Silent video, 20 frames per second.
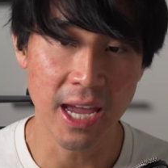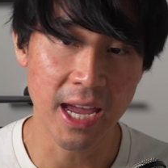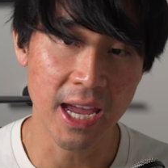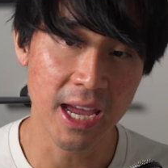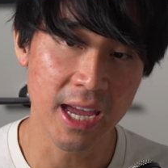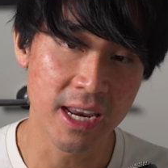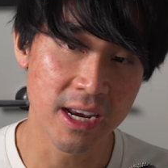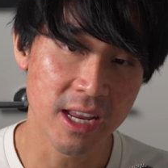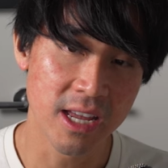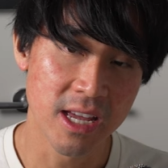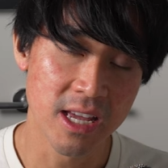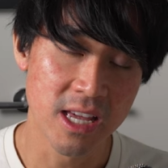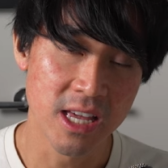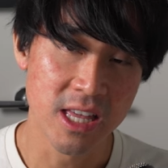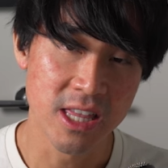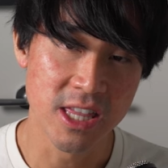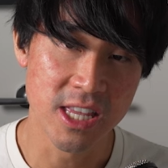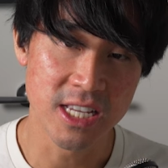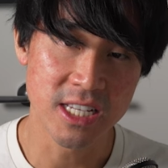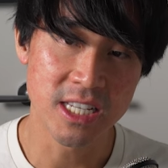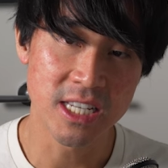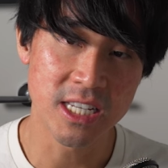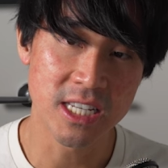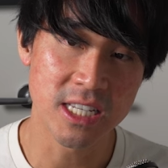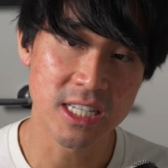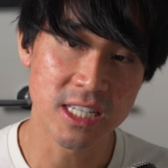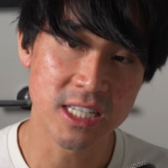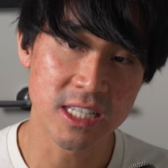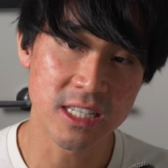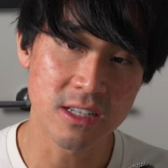And this
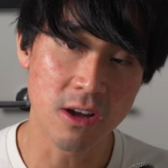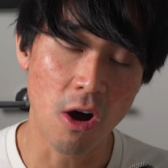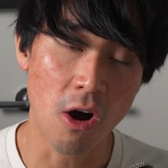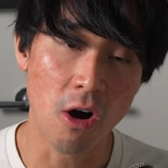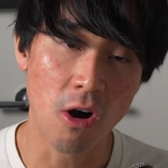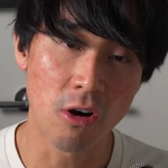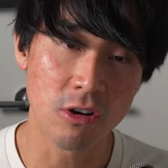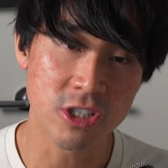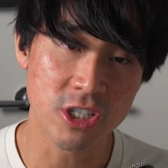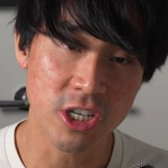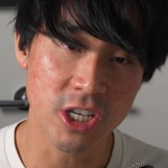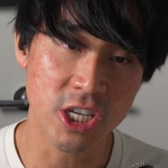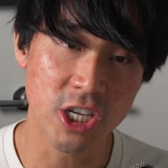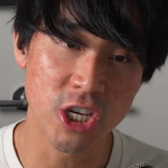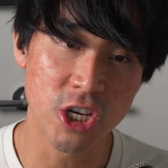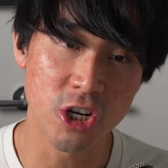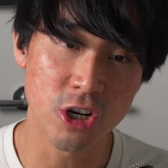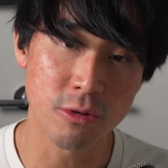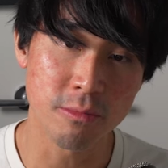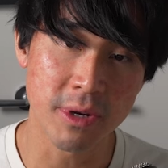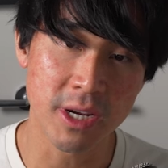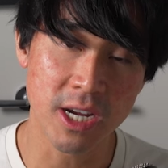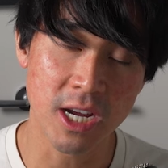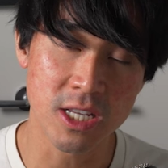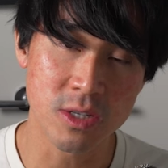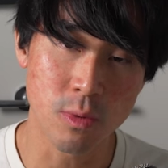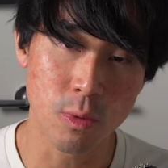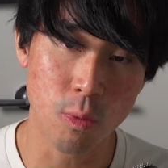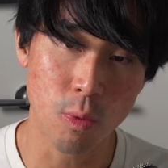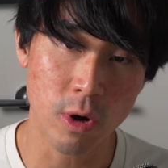is all secure
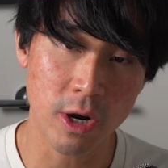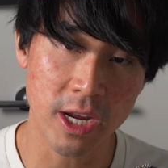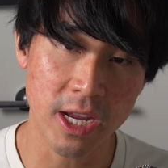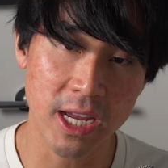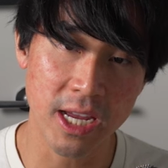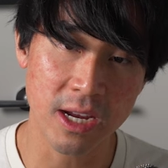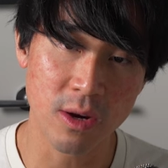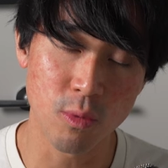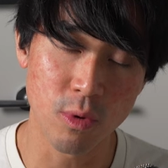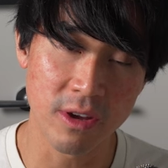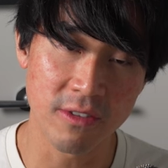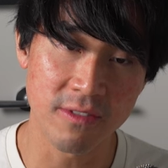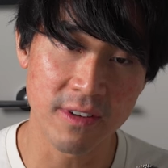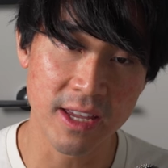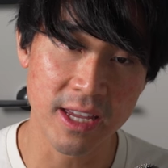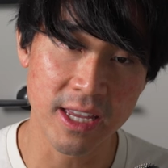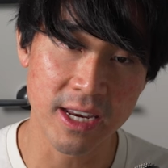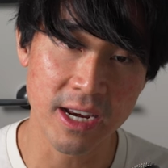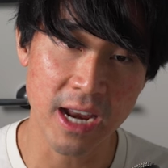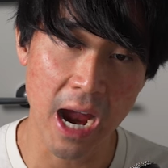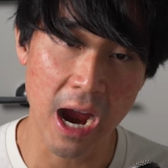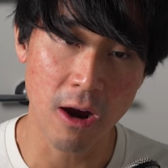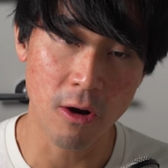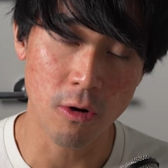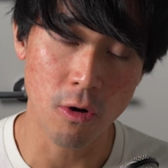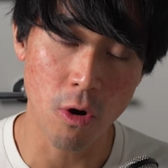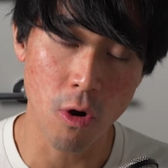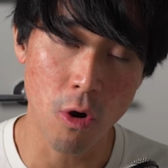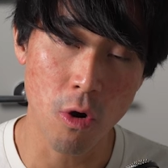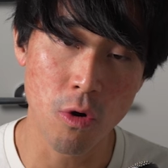because we're working within
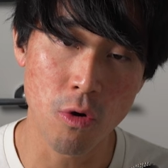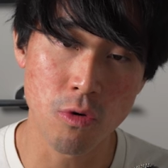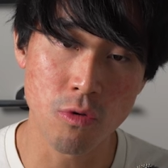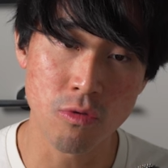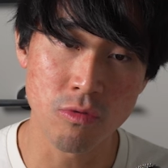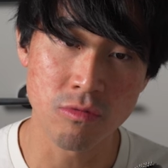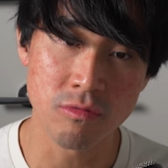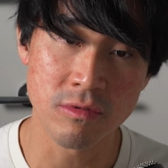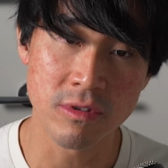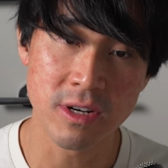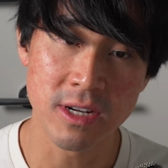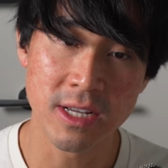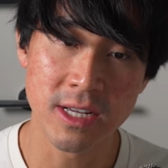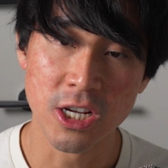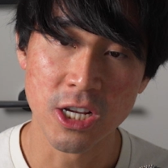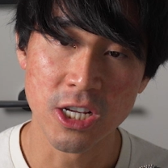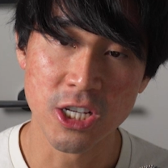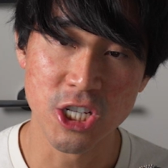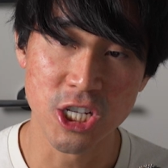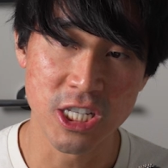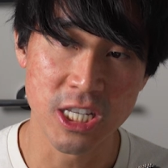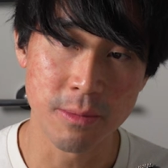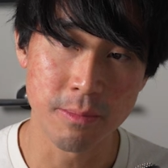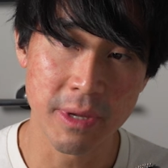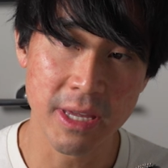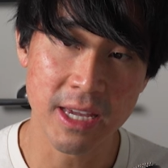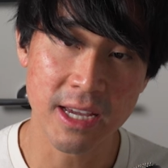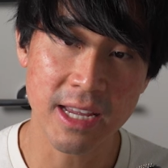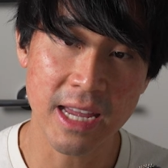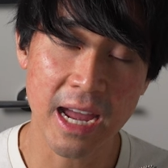our own
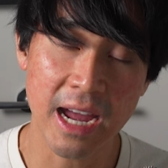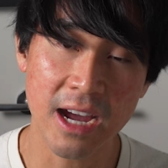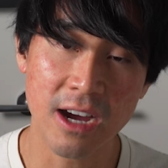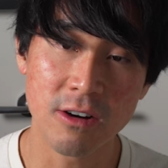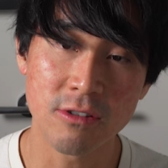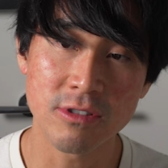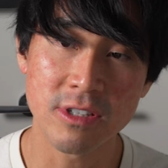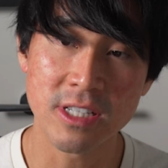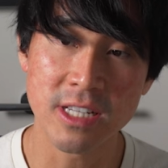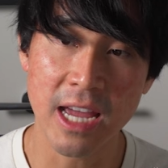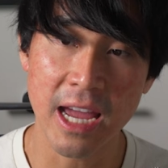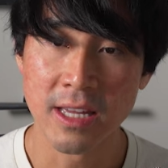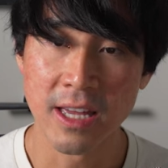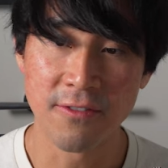GCP account.